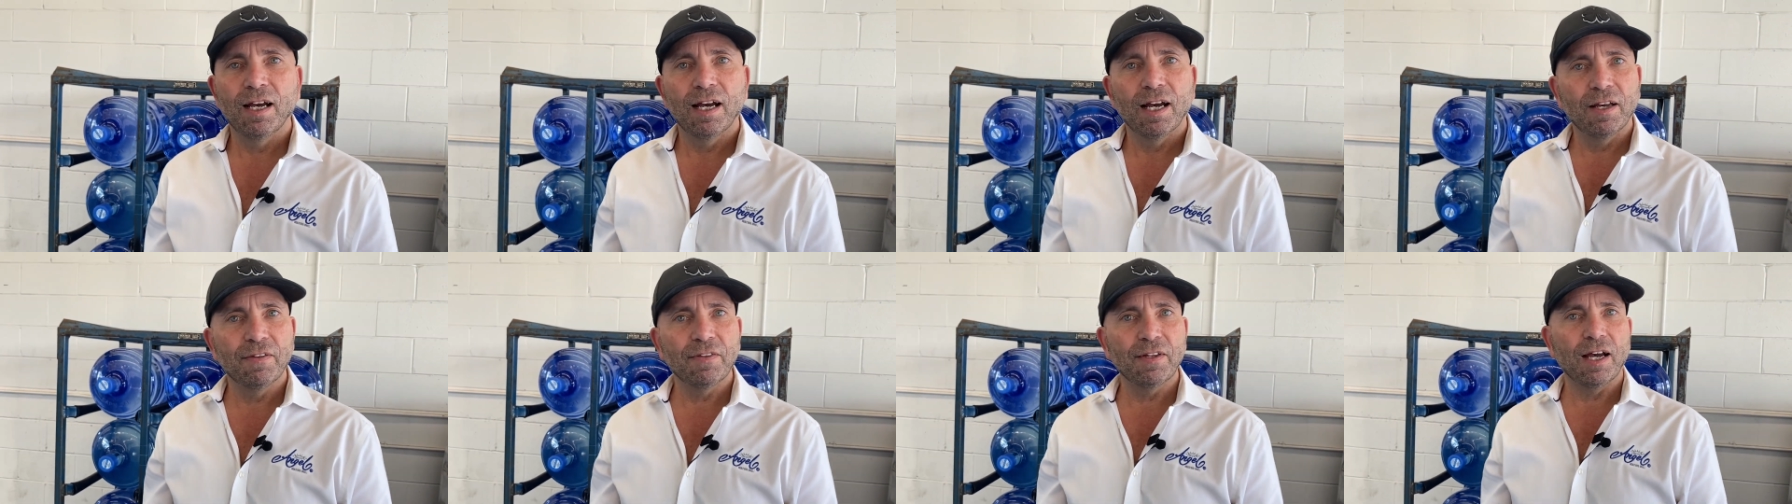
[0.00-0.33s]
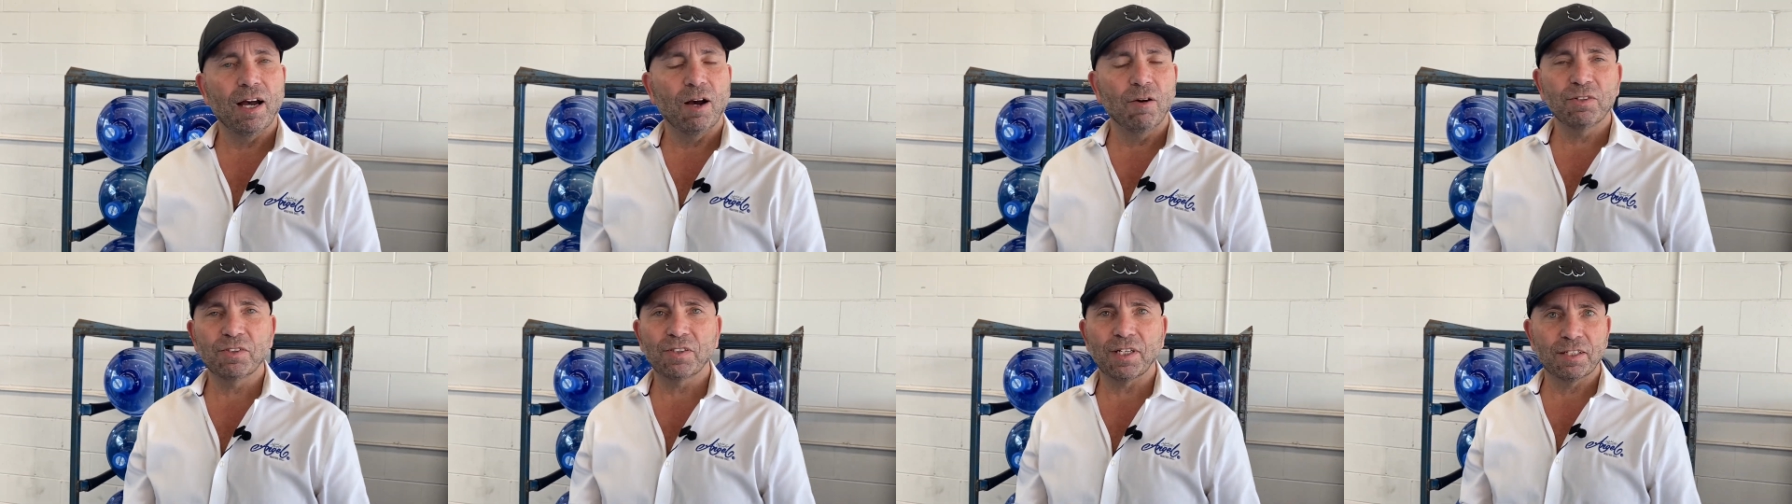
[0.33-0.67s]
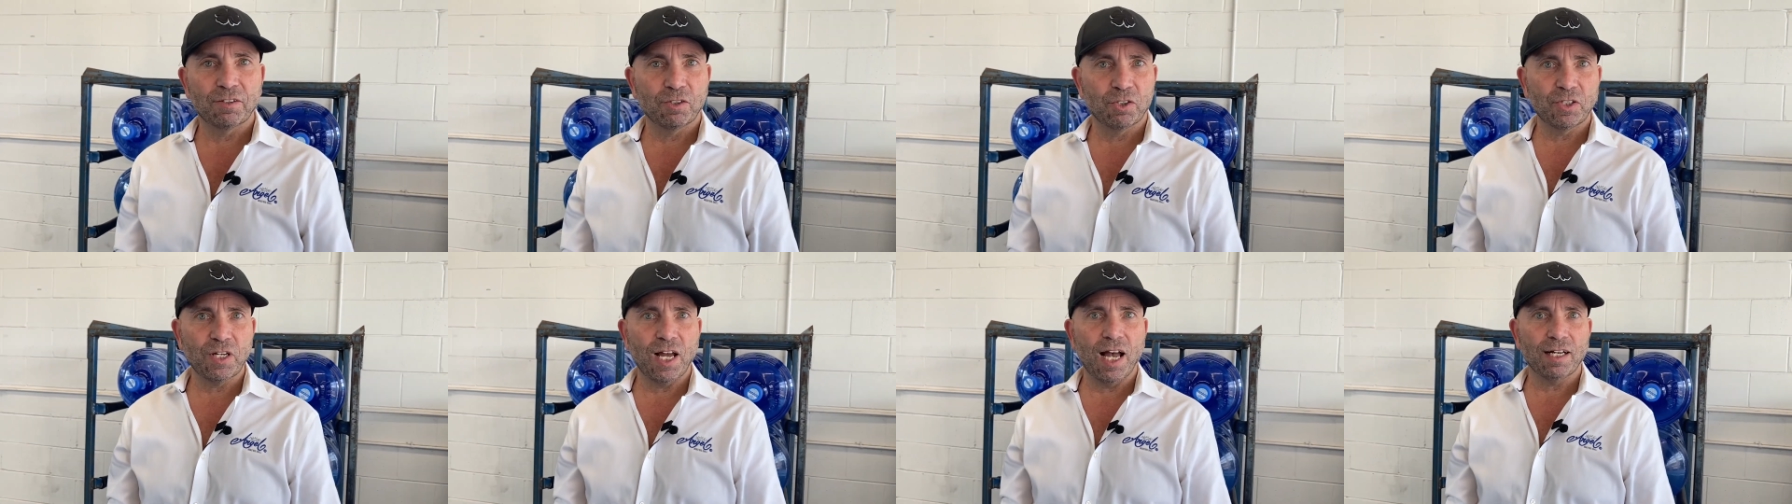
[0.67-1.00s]
And they, I was like
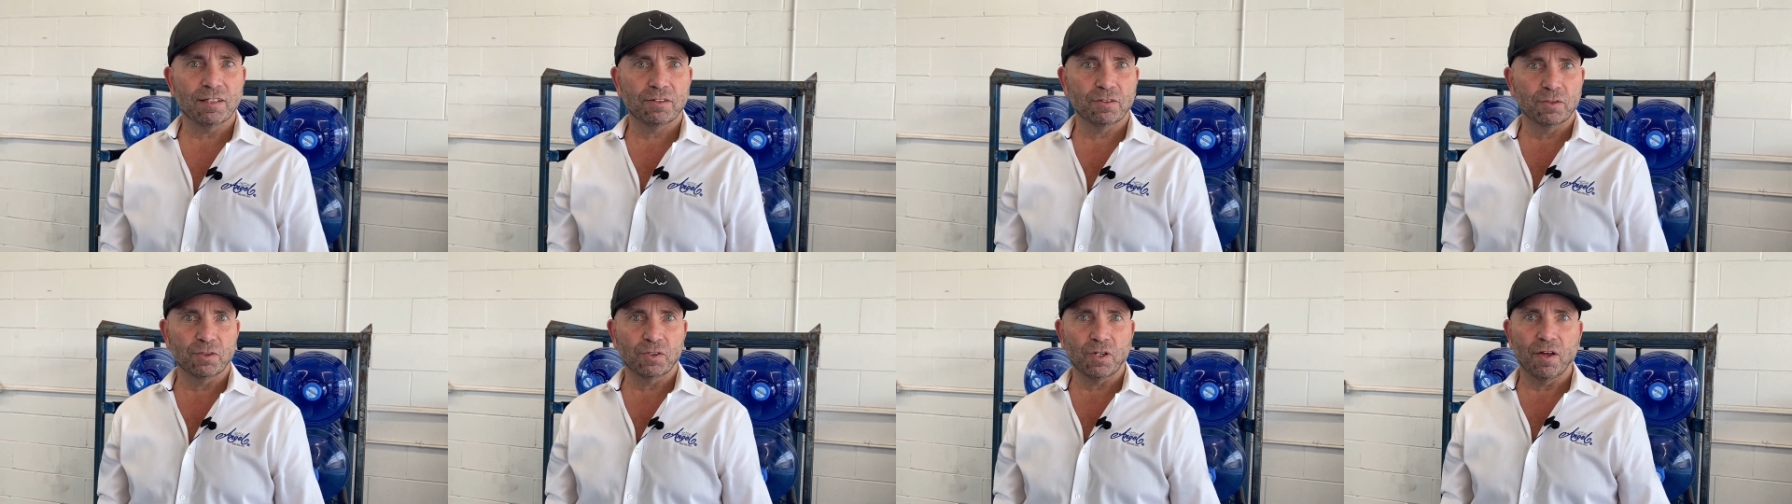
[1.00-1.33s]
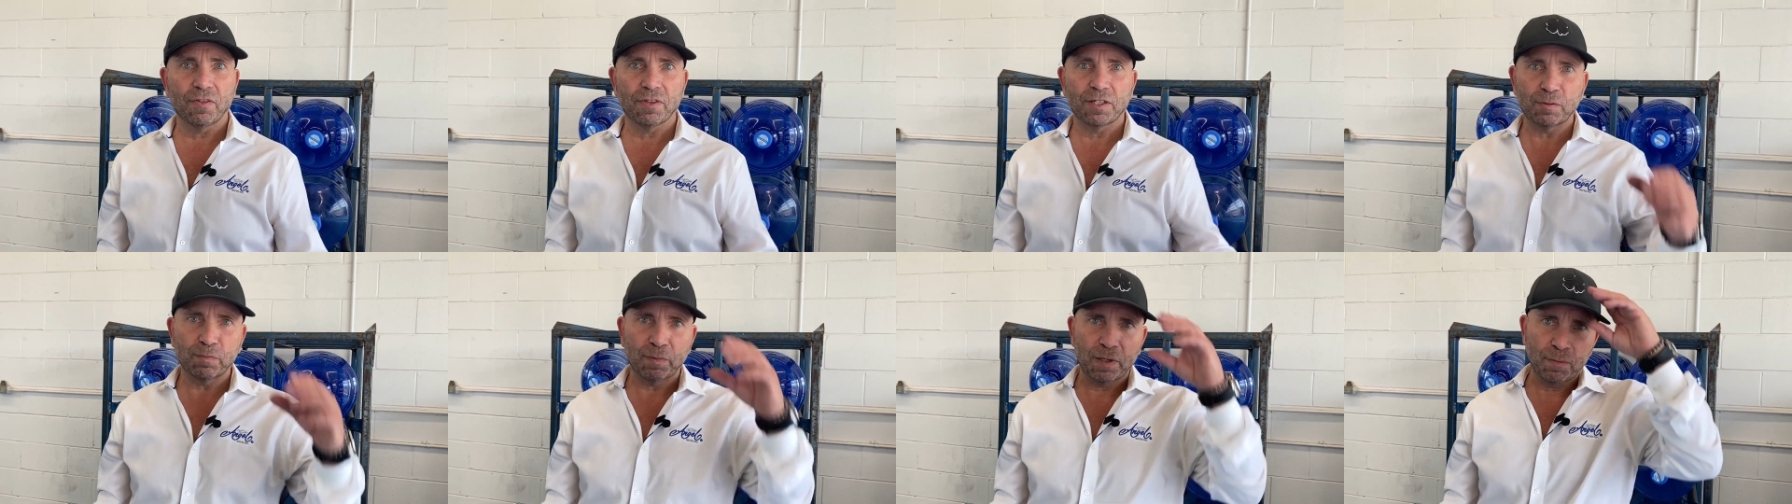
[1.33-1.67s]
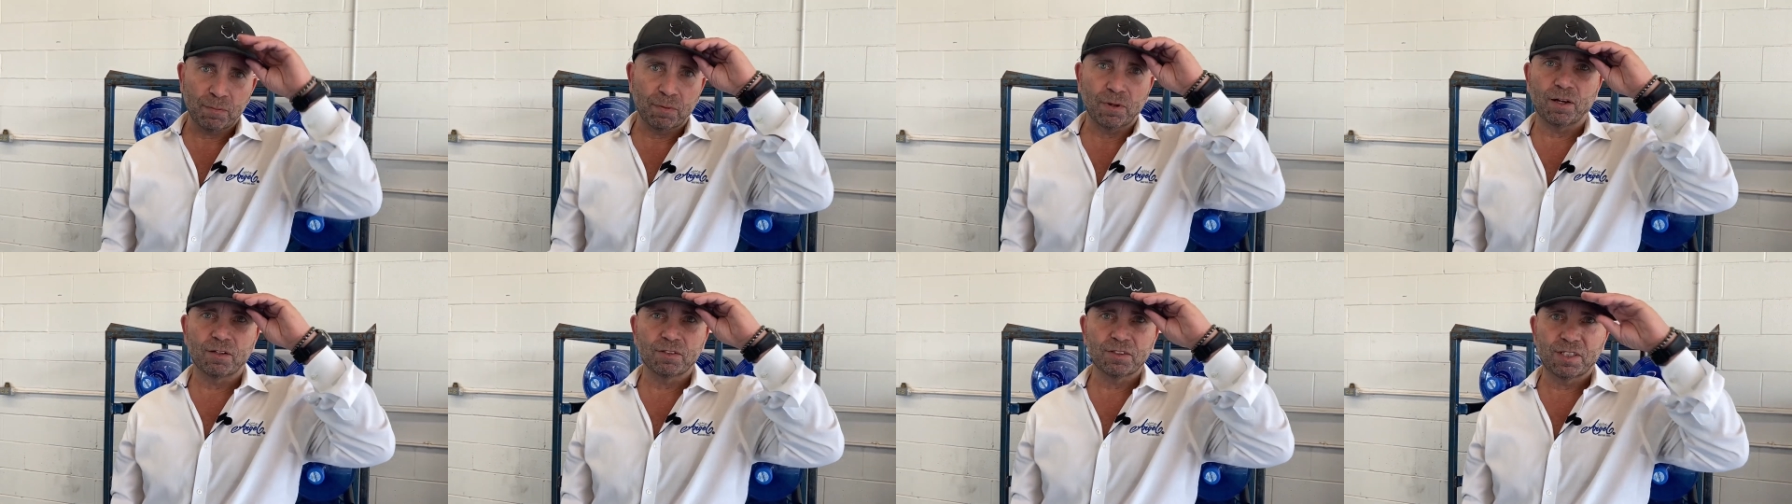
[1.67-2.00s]
shocked. There was all these
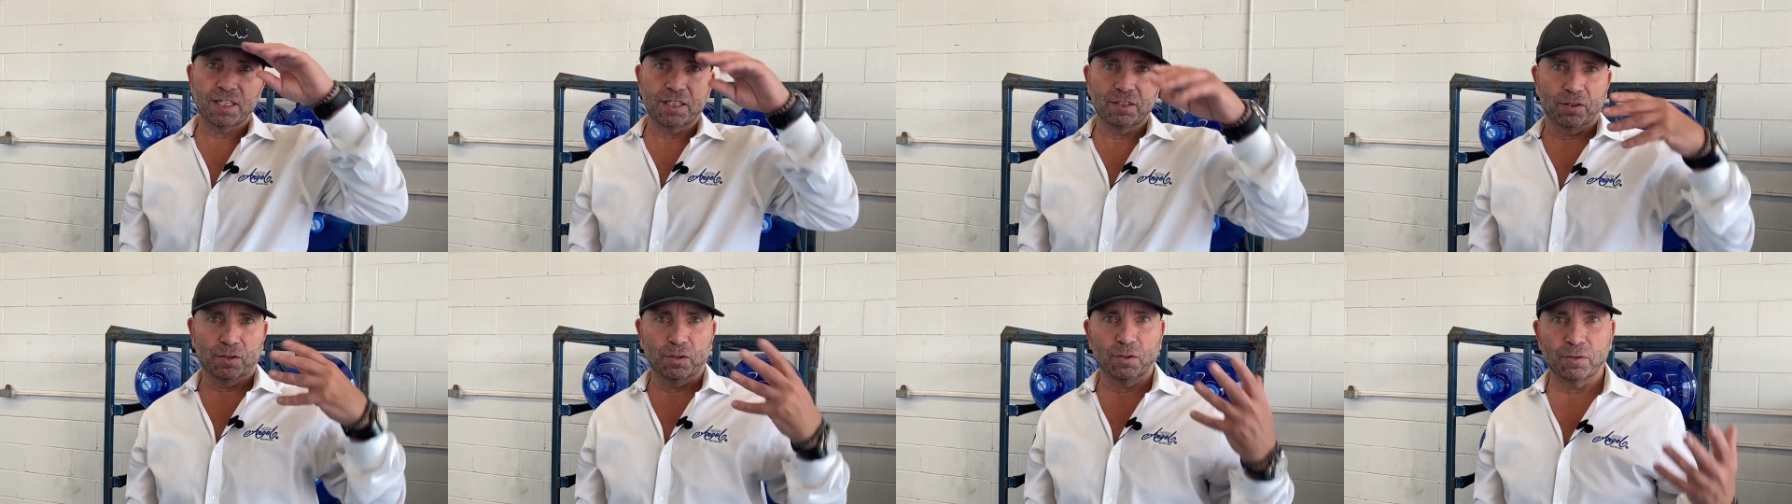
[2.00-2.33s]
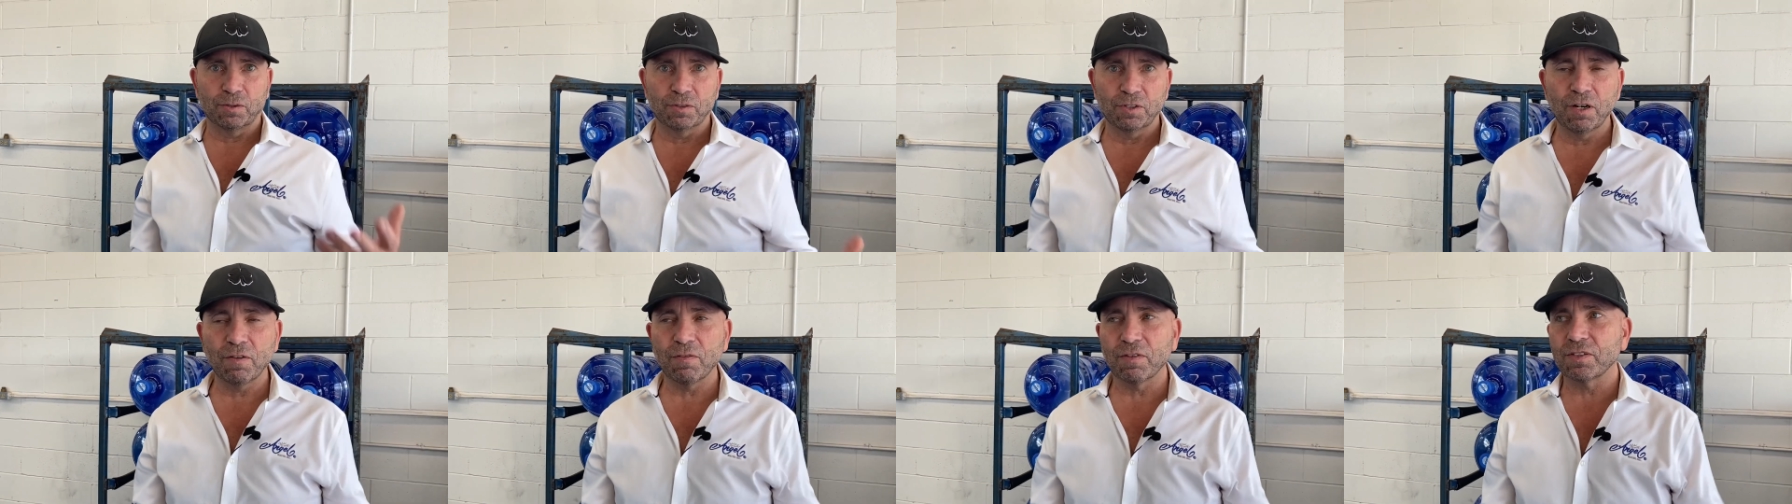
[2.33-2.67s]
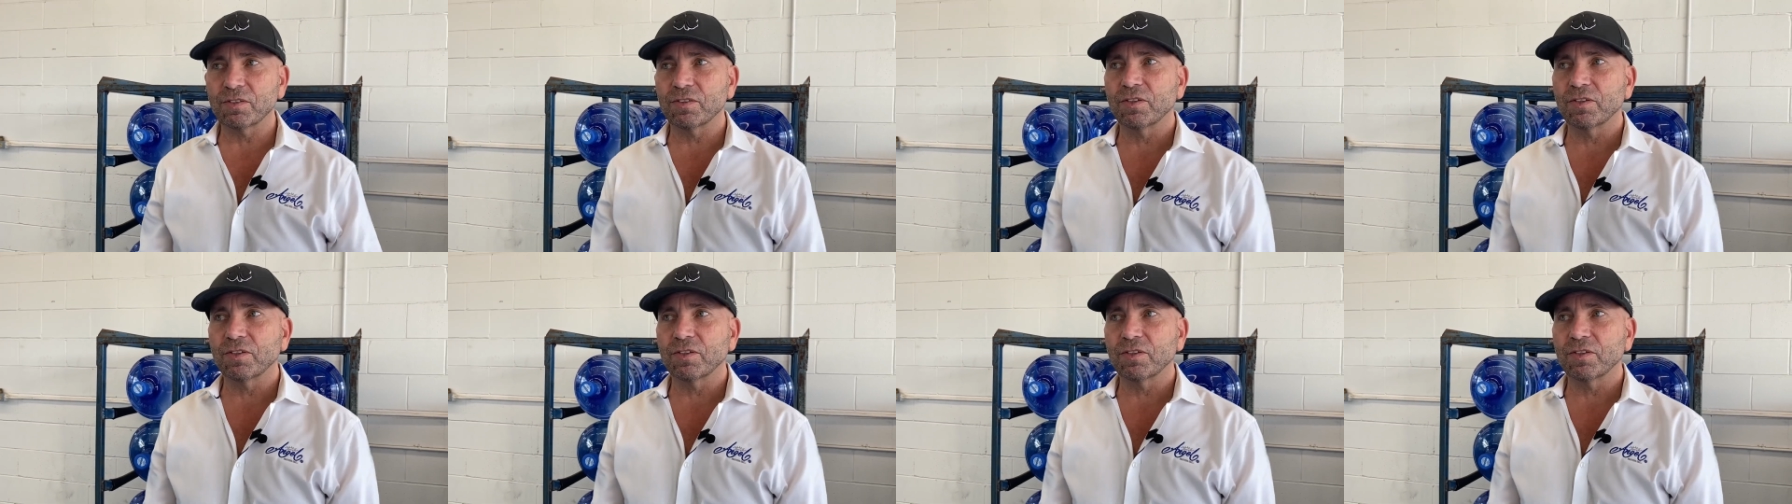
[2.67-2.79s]
people. I was getting a little nervous.